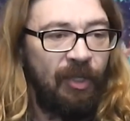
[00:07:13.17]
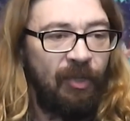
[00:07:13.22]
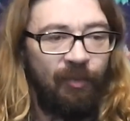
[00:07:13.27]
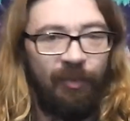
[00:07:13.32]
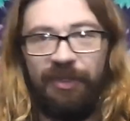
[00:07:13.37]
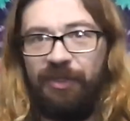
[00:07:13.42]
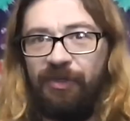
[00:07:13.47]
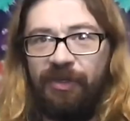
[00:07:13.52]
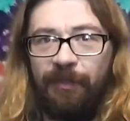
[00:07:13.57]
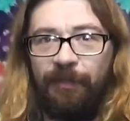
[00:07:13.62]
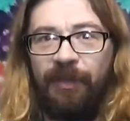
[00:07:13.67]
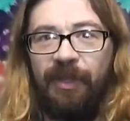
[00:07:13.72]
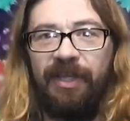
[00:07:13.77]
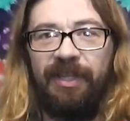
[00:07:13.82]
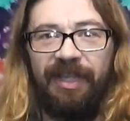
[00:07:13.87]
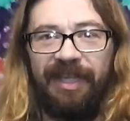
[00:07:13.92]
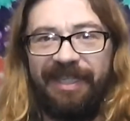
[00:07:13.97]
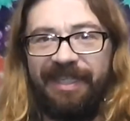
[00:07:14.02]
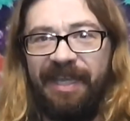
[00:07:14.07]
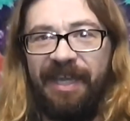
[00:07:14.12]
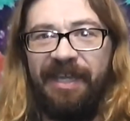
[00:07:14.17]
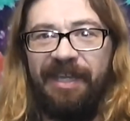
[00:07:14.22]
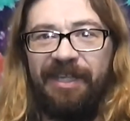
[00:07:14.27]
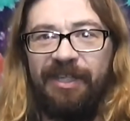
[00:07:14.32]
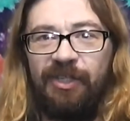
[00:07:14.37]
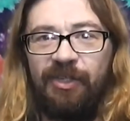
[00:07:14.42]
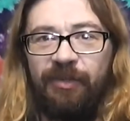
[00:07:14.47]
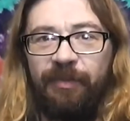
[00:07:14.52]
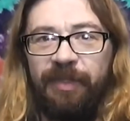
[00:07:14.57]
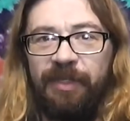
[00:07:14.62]
When you could play like 10
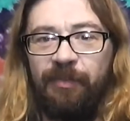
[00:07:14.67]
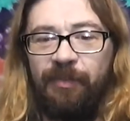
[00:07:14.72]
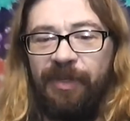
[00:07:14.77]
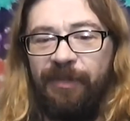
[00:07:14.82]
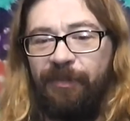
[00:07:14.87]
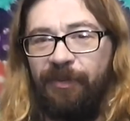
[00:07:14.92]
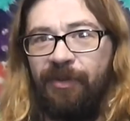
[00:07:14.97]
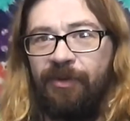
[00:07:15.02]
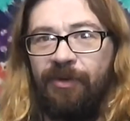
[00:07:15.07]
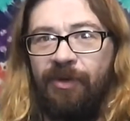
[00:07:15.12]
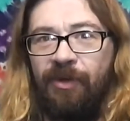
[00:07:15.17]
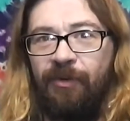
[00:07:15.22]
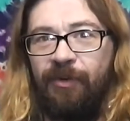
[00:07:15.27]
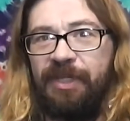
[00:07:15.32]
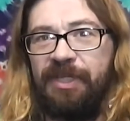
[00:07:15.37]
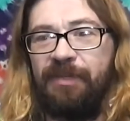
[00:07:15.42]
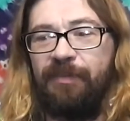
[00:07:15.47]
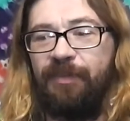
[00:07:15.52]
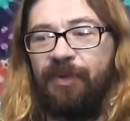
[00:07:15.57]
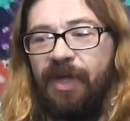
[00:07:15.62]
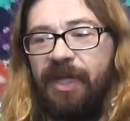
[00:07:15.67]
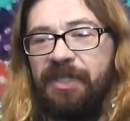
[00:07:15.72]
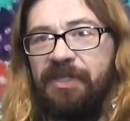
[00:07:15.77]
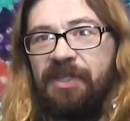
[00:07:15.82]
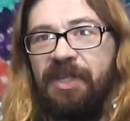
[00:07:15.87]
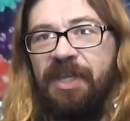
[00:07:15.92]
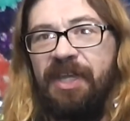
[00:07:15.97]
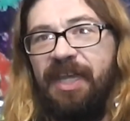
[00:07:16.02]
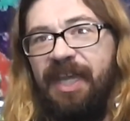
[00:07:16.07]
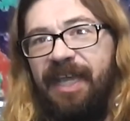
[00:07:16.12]
instruments, people are always
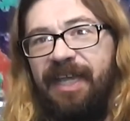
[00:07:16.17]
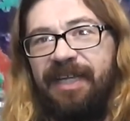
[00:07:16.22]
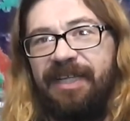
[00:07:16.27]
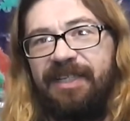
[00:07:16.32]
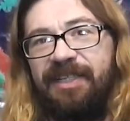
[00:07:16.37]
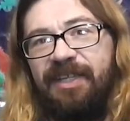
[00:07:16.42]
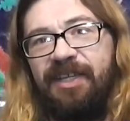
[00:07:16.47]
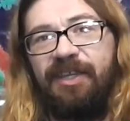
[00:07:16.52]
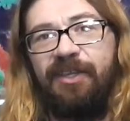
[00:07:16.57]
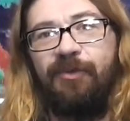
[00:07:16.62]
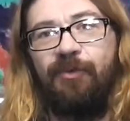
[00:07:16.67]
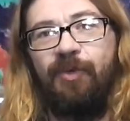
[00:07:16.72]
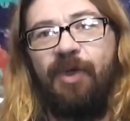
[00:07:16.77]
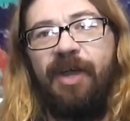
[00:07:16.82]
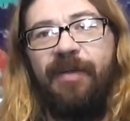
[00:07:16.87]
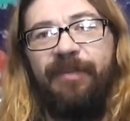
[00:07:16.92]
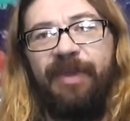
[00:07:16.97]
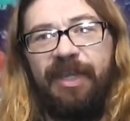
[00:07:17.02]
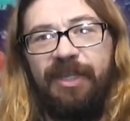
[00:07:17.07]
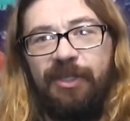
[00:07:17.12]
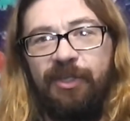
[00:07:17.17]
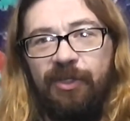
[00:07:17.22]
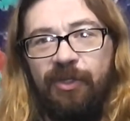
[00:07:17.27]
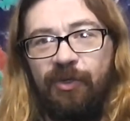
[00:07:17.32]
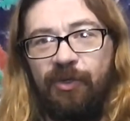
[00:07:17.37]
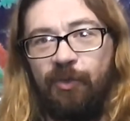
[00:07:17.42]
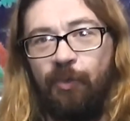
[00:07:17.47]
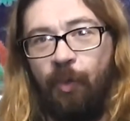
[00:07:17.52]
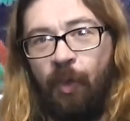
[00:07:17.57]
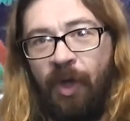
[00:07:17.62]
impressed. And I'll tell you what, man, you
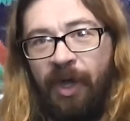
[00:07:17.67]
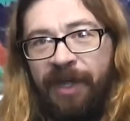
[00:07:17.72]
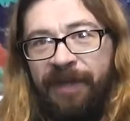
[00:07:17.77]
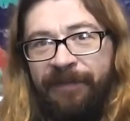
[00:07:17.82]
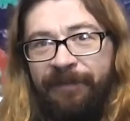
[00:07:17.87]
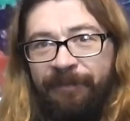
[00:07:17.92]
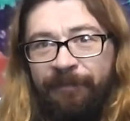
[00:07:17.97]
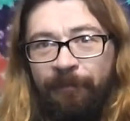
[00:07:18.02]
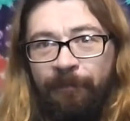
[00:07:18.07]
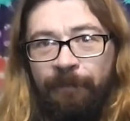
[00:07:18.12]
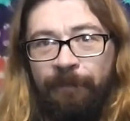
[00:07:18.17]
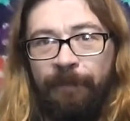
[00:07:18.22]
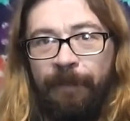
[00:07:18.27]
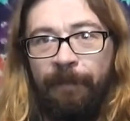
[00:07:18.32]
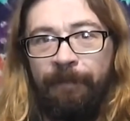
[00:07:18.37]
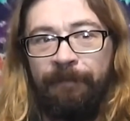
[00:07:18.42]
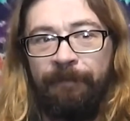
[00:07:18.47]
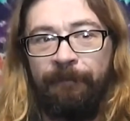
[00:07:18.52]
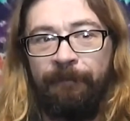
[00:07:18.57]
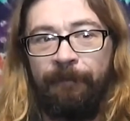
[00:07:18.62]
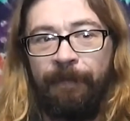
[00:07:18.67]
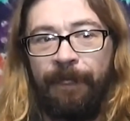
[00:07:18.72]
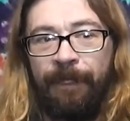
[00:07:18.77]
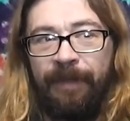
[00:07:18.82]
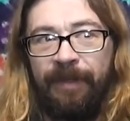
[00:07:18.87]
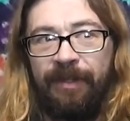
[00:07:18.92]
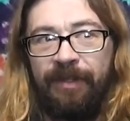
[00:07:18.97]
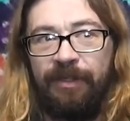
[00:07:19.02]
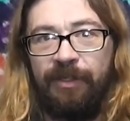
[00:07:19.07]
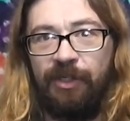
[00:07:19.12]
learn one,
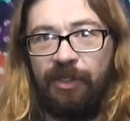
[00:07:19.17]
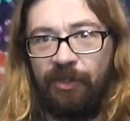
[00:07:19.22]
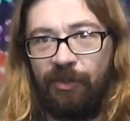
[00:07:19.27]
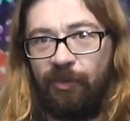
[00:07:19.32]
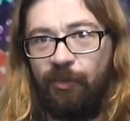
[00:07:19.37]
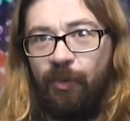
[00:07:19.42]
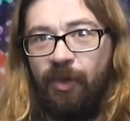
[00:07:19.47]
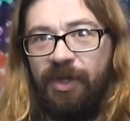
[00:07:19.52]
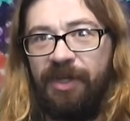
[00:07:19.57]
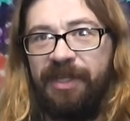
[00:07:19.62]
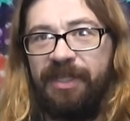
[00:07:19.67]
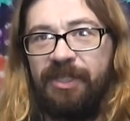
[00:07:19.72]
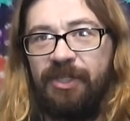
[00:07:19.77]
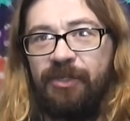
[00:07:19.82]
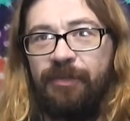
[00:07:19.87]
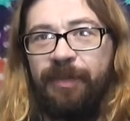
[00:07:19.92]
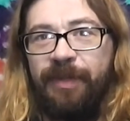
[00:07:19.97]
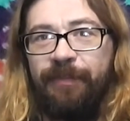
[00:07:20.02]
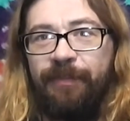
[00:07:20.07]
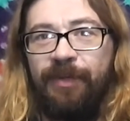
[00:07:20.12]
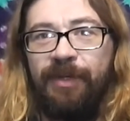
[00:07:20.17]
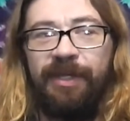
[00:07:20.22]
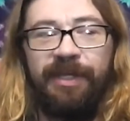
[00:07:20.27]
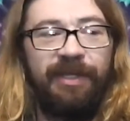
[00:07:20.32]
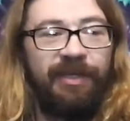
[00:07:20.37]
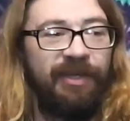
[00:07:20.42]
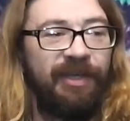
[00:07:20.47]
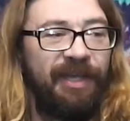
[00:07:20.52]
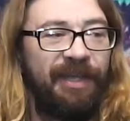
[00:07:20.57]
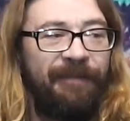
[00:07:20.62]
you learn one instrument pretty
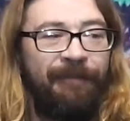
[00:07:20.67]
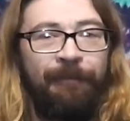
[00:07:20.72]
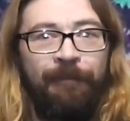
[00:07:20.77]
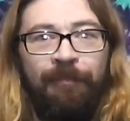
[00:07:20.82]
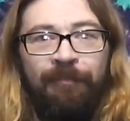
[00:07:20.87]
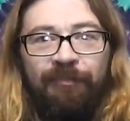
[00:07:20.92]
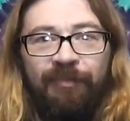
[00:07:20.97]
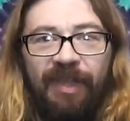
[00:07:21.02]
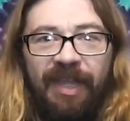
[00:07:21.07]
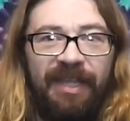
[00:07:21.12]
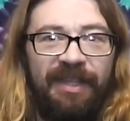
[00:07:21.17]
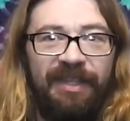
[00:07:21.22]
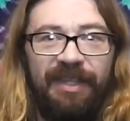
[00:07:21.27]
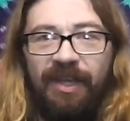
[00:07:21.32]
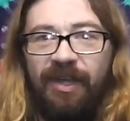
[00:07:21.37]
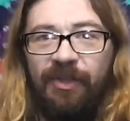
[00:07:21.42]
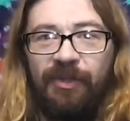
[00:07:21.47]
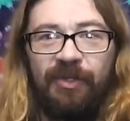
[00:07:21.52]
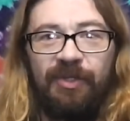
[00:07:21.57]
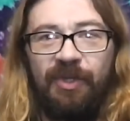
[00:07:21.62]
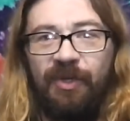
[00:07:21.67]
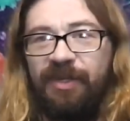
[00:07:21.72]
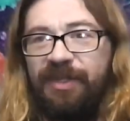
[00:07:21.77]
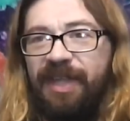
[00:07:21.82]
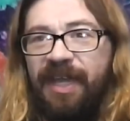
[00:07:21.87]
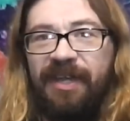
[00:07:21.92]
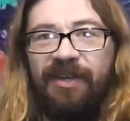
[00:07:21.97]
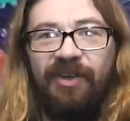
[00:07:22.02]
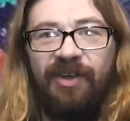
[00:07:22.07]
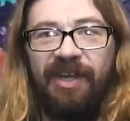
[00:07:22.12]
good, and the others aren't
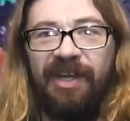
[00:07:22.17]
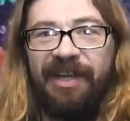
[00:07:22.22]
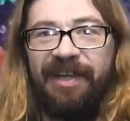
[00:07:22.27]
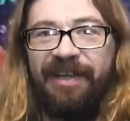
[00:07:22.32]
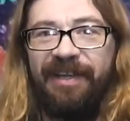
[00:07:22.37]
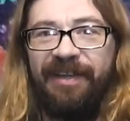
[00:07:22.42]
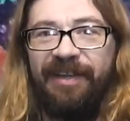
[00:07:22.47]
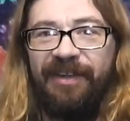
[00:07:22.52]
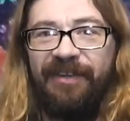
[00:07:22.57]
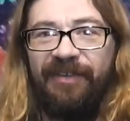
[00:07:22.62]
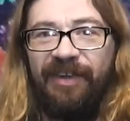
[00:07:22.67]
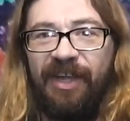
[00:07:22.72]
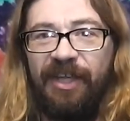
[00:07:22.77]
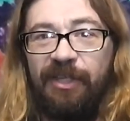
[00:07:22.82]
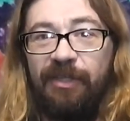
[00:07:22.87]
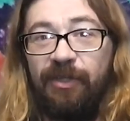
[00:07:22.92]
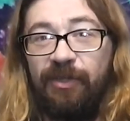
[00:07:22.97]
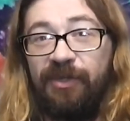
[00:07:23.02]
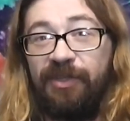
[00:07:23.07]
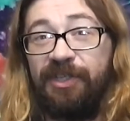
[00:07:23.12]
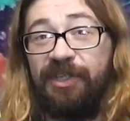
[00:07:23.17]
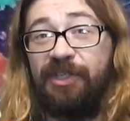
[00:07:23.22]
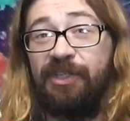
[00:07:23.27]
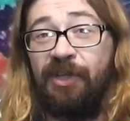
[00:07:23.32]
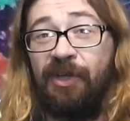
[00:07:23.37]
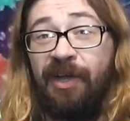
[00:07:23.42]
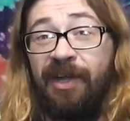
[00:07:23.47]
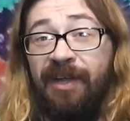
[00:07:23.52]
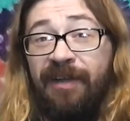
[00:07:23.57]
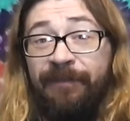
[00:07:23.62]
that hard, right? You learn
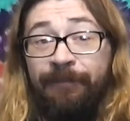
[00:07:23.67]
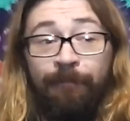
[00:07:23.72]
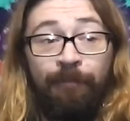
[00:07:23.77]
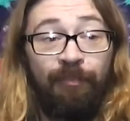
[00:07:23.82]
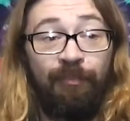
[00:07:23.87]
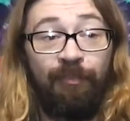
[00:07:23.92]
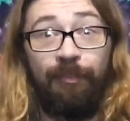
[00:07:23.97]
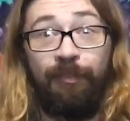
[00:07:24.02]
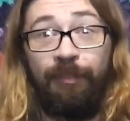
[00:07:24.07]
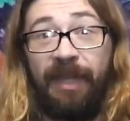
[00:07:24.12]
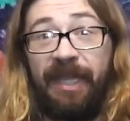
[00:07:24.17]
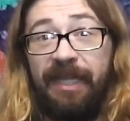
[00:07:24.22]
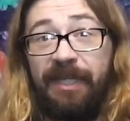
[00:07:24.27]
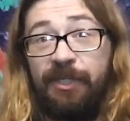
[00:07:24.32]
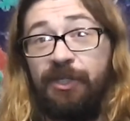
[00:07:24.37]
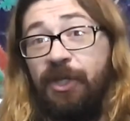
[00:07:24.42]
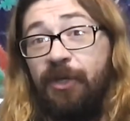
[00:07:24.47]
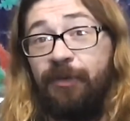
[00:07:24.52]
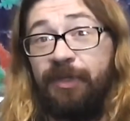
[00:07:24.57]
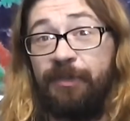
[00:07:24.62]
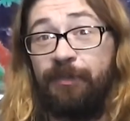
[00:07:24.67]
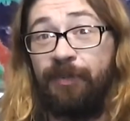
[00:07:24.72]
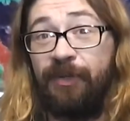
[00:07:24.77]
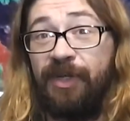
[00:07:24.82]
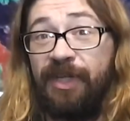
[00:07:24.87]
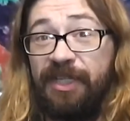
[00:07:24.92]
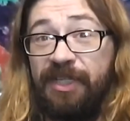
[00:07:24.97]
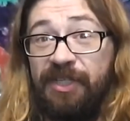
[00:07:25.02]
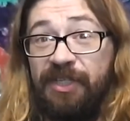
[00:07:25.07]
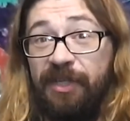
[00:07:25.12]
guitar, banjo is
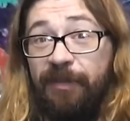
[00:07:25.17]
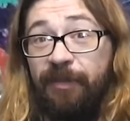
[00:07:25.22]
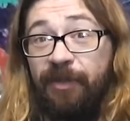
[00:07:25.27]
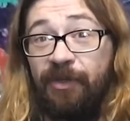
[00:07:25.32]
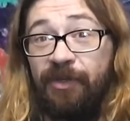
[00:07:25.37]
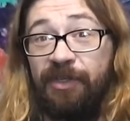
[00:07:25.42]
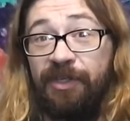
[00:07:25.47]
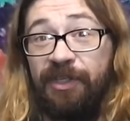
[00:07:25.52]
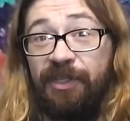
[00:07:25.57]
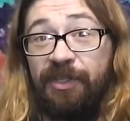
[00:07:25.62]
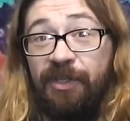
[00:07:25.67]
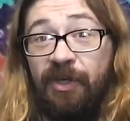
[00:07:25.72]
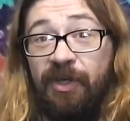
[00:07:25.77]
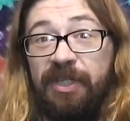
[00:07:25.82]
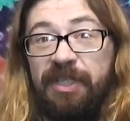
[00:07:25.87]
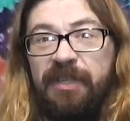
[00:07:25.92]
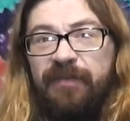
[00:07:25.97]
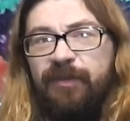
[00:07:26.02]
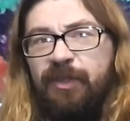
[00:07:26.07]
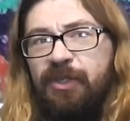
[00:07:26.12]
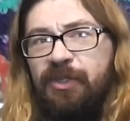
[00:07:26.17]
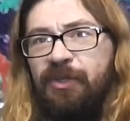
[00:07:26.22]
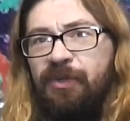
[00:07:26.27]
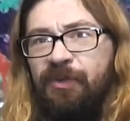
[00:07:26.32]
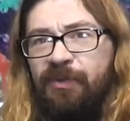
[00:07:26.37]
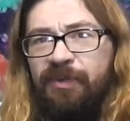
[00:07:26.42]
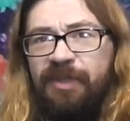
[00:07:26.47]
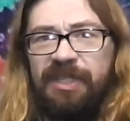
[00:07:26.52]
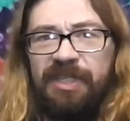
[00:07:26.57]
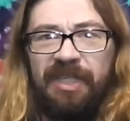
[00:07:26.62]
pretty similar to guitar. It's even
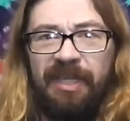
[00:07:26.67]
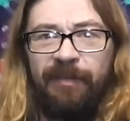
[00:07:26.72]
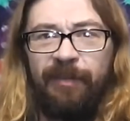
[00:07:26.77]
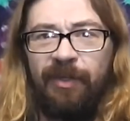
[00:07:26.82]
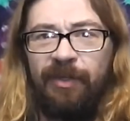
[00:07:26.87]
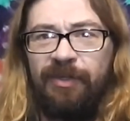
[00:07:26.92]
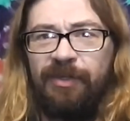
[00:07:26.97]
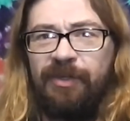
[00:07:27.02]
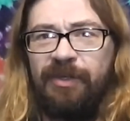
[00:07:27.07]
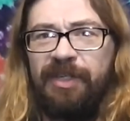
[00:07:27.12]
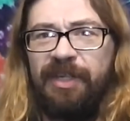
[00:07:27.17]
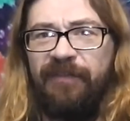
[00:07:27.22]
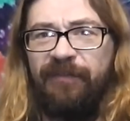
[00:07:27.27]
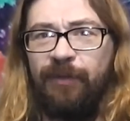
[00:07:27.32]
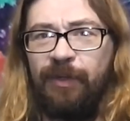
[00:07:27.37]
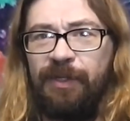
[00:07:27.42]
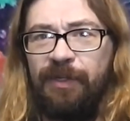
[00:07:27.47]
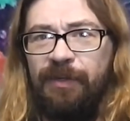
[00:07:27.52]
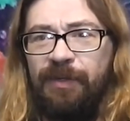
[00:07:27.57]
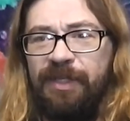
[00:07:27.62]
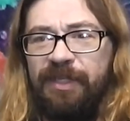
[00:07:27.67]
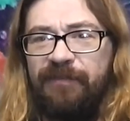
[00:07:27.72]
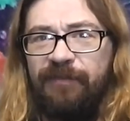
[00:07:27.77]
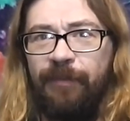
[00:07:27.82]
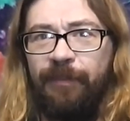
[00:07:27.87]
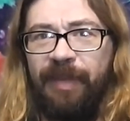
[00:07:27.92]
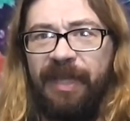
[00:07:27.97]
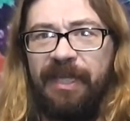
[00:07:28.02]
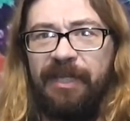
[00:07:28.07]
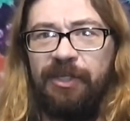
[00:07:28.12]
tuned similar. There are different tunings
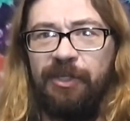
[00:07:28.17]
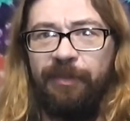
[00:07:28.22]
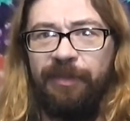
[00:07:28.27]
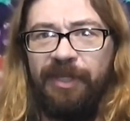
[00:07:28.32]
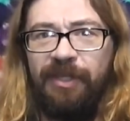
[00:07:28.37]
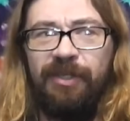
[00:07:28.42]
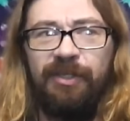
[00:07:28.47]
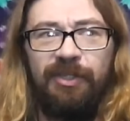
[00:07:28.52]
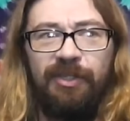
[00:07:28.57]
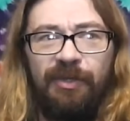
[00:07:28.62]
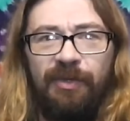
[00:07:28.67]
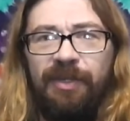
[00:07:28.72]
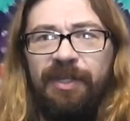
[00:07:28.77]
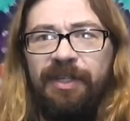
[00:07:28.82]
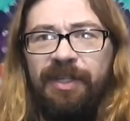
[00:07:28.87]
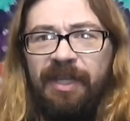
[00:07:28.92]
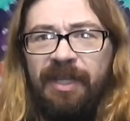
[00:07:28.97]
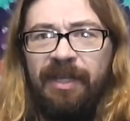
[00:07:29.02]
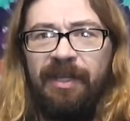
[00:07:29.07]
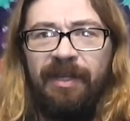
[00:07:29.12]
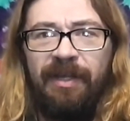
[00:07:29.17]
for banjo, but you can tune it.